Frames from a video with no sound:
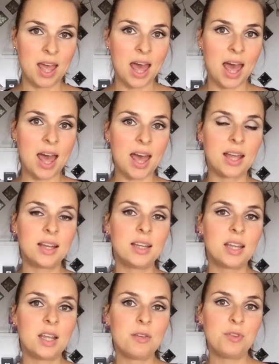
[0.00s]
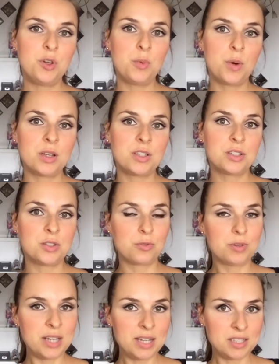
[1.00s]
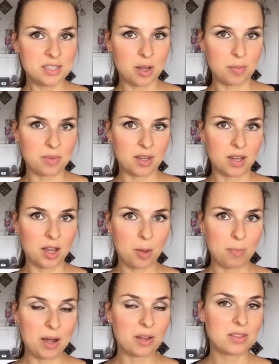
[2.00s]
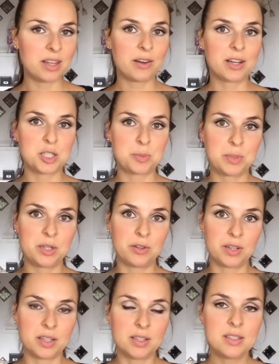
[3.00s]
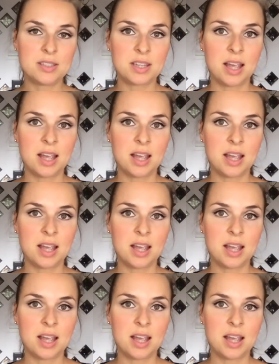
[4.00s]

And if you want to read something about their experience,